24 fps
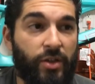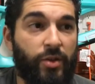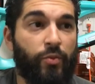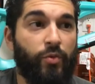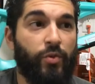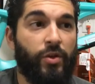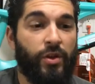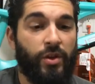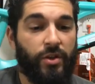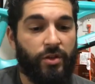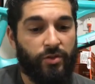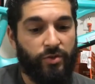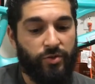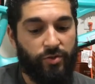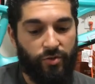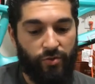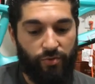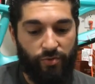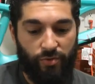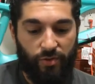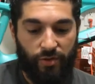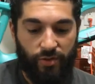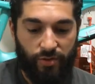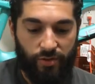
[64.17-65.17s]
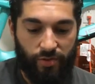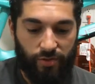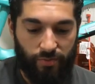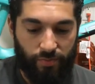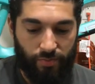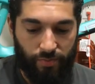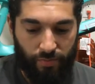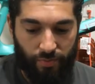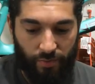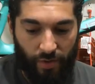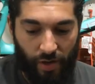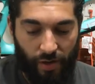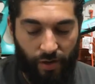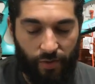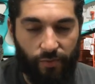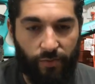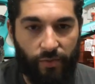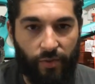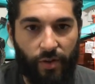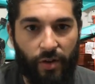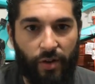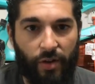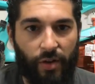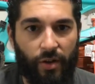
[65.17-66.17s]
went into this kind
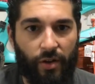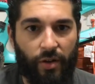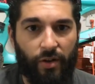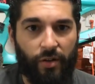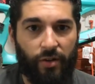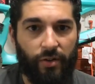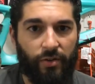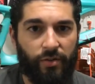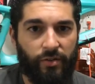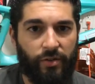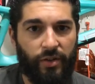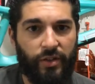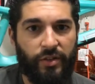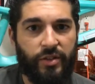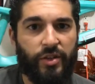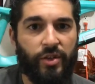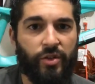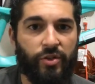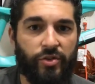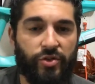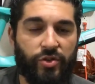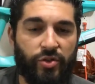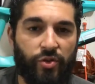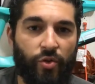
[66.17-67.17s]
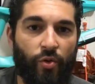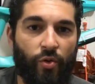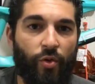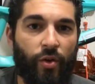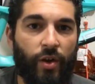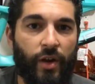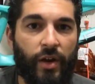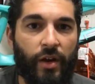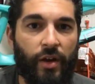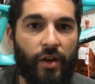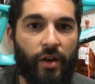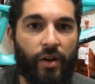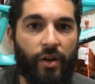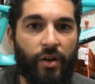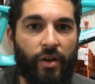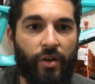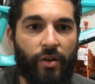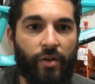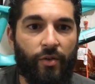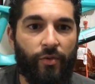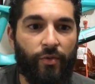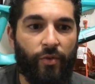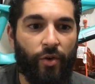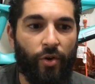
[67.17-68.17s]
of detailed story
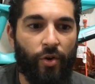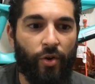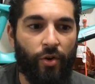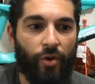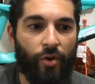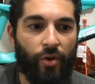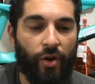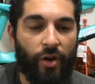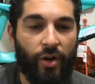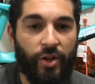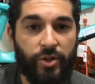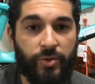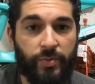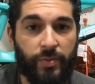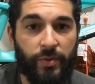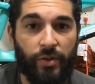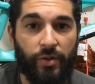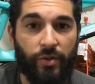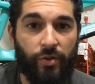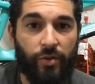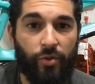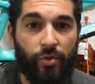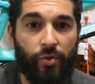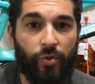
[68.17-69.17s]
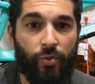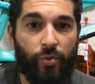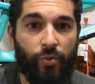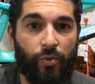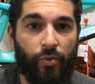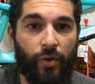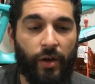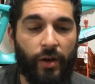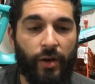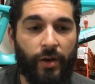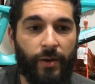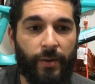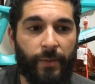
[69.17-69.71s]
of her husband who